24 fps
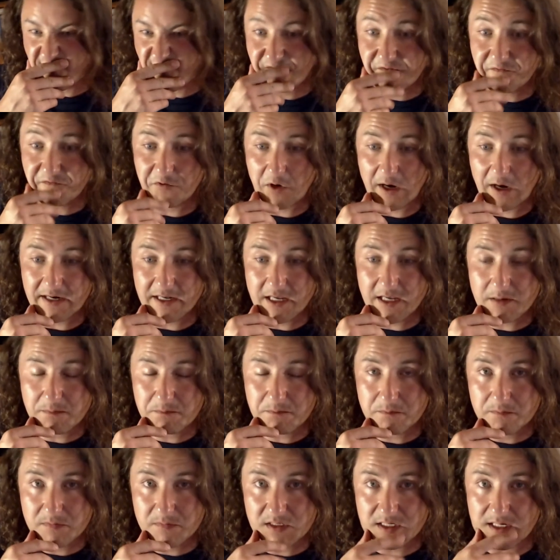Friday.
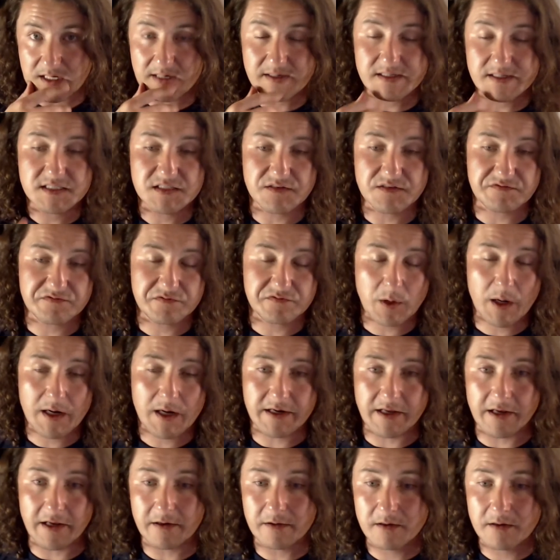Yeah, it's a
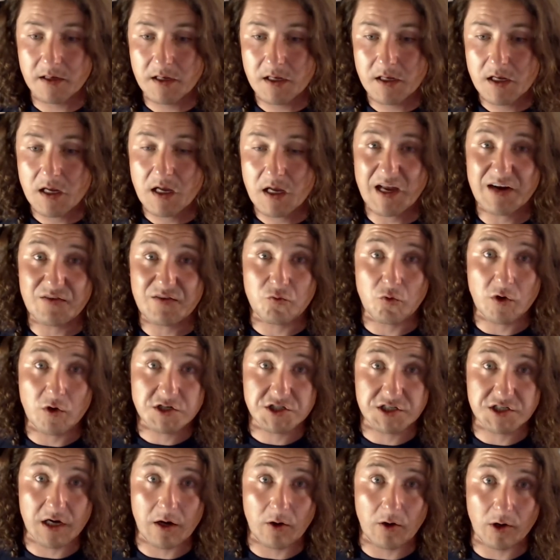Friday at
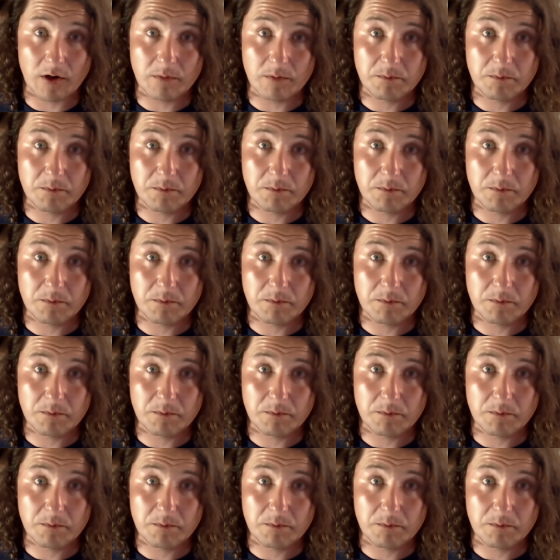rush hour.